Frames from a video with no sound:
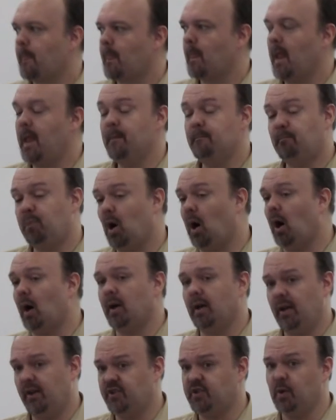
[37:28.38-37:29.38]
In
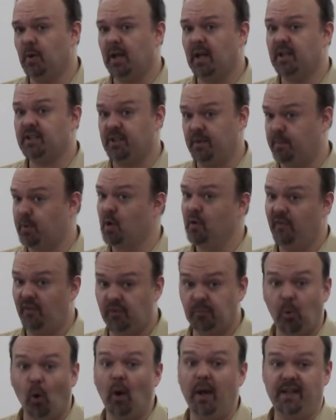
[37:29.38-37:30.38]
part, he's doing it to prove his
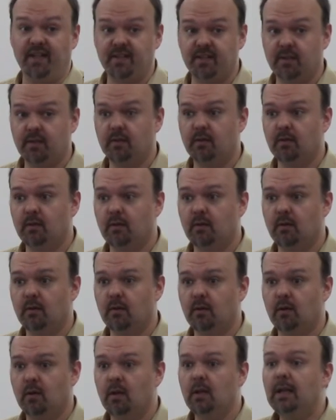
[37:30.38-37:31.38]
point.
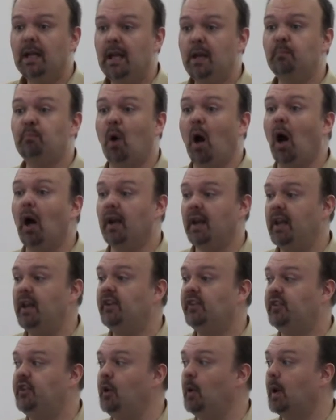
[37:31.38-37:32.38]
In part,
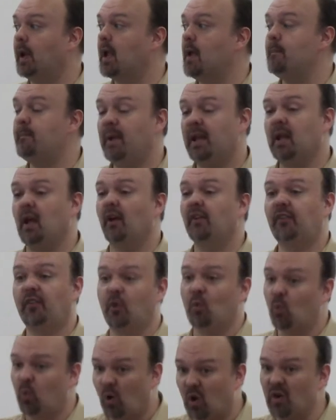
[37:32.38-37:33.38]
he's doing it because the
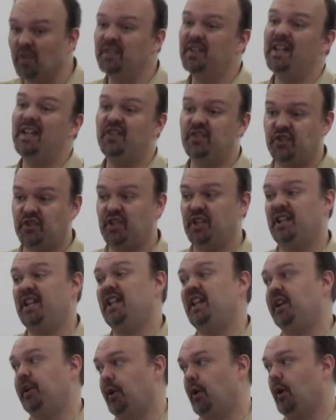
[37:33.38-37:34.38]
world needs to
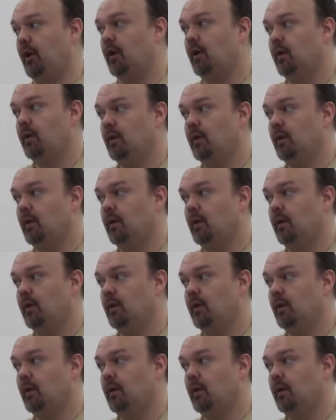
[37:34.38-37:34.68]
hear.